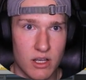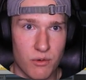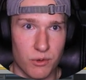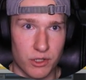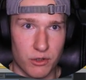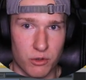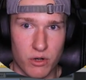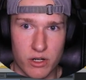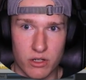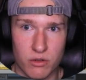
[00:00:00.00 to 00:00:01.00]
We're going to go to
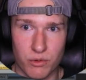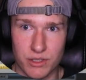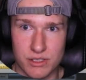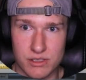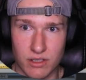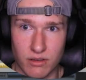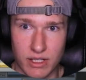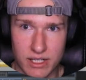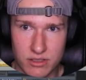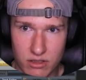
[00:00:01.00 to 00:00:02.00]
quad R. We're going to
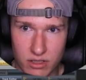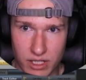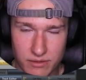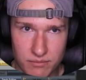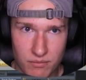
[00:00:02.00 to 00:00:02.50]
select our light.